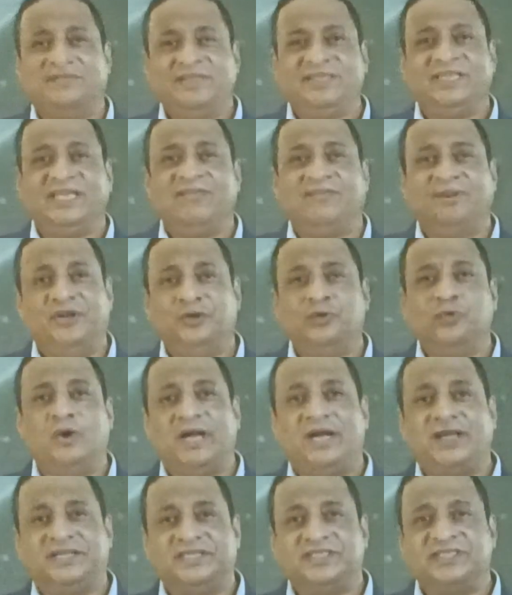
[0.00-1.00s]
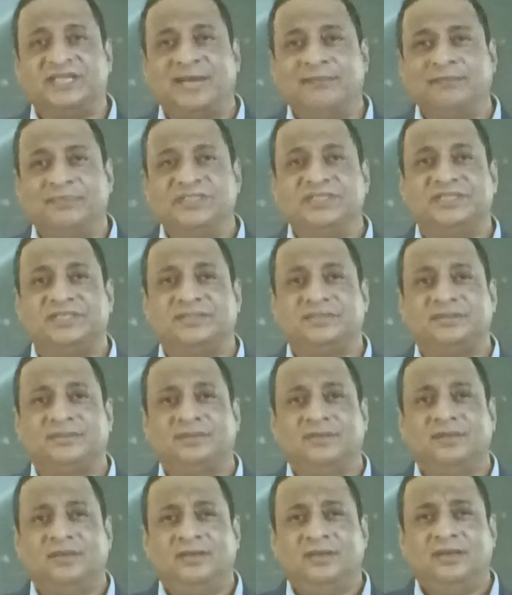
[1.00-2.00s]
everything we do at this campus,
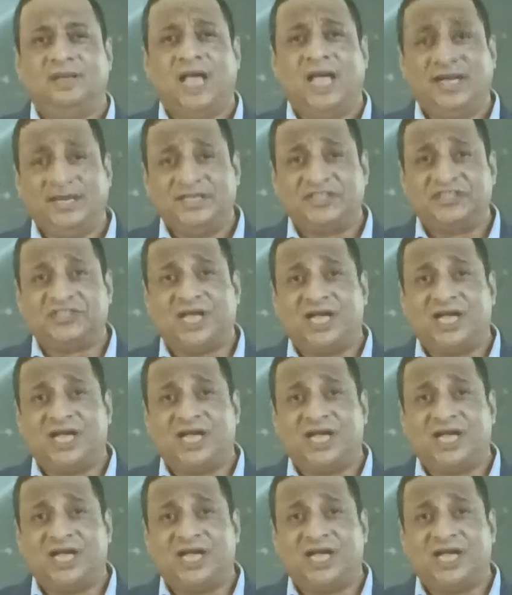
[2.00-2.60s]
and it